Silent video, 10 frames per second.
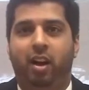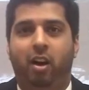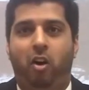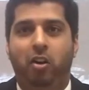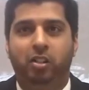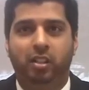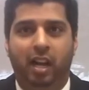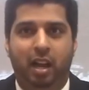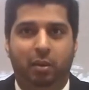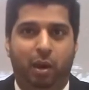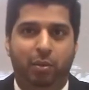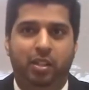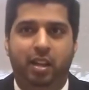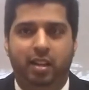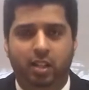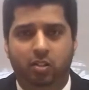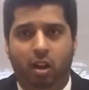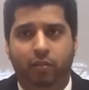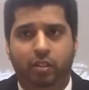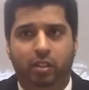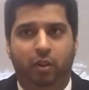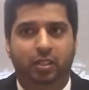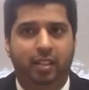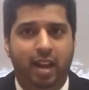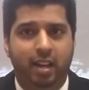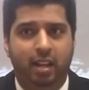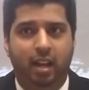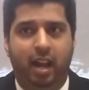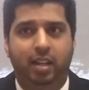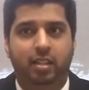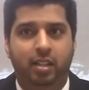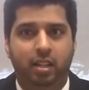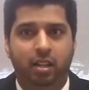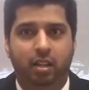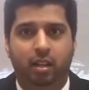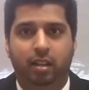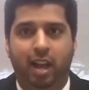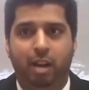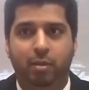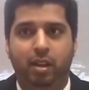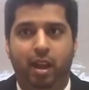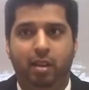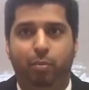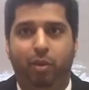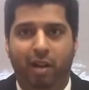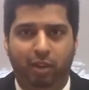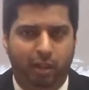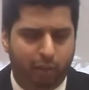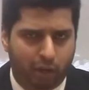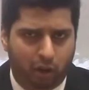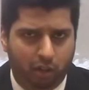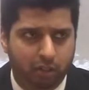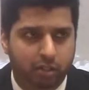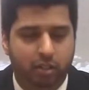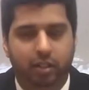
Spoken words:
Honestly, I would say NetSoft is an outstanding IT academy and private career college.